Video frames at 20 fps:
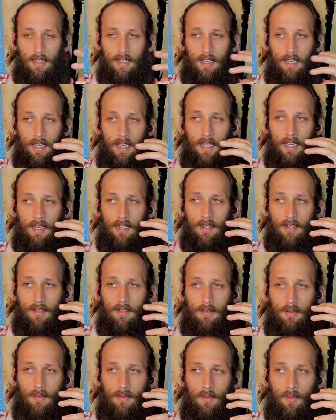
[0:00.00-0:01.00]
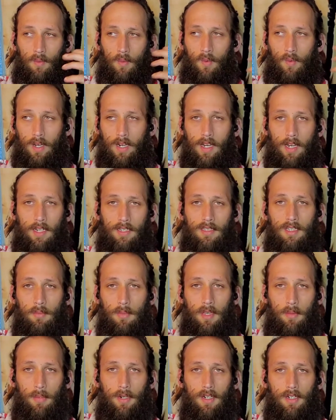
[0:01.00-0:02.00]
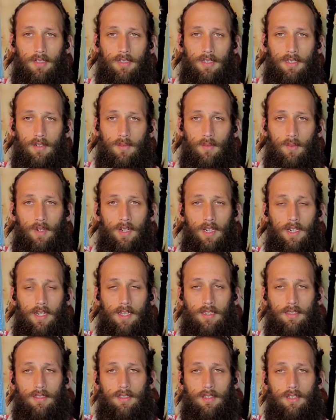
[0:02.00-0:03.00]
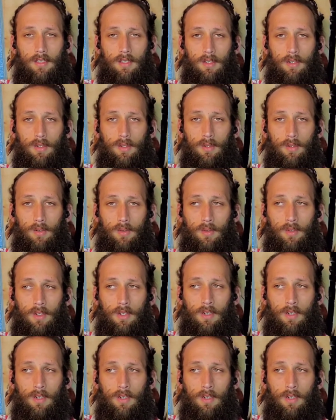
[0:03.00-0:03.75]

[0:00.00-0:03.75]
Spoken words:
and what it is to be a person, what it is to,